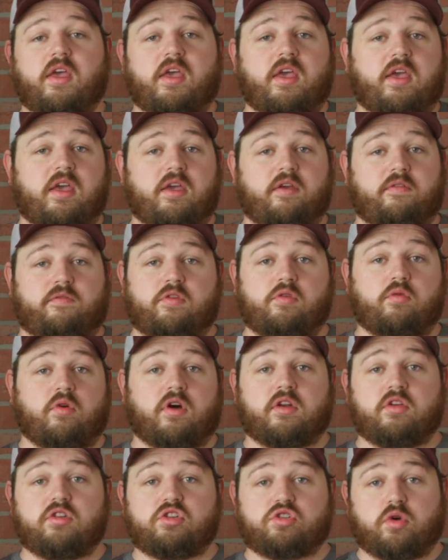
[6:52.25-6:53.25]
If you
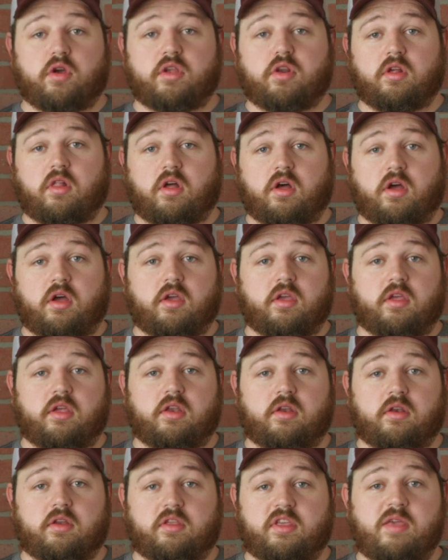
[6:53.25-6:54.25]
want to join along
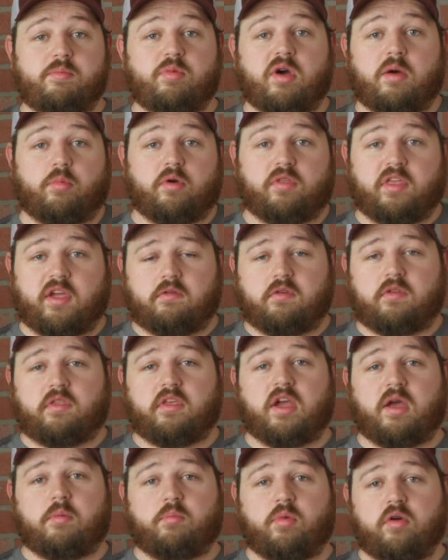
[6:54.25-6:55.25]
and keep up with
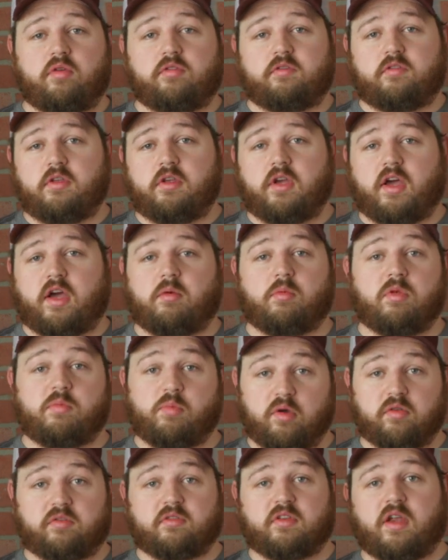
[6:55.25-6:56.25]
everything I'm posting, I'll be
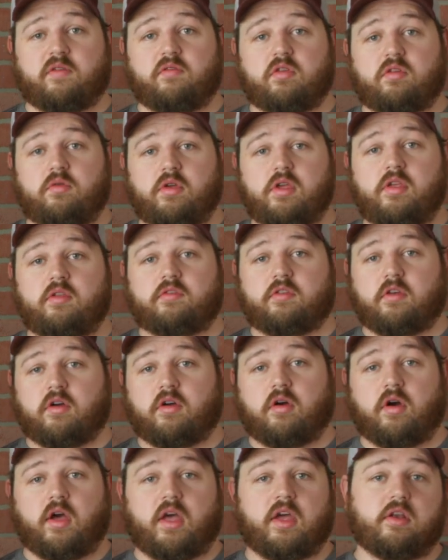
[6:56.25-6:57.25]
posting every week, so
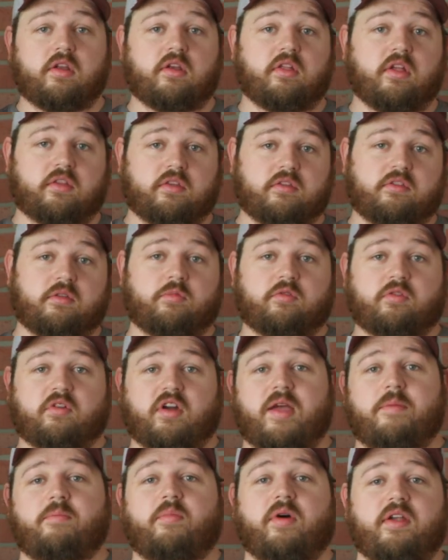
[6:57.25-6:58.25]
go ahead and click the
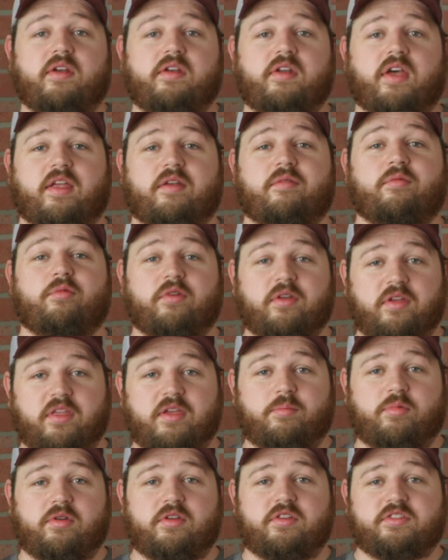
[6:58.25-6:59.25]
subscribe button. I'd really
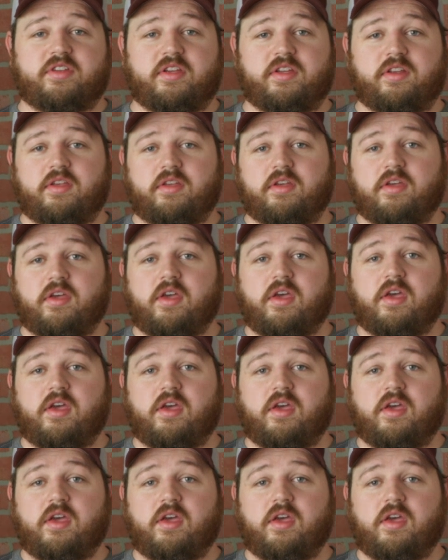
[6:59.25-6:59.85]
appreciate it.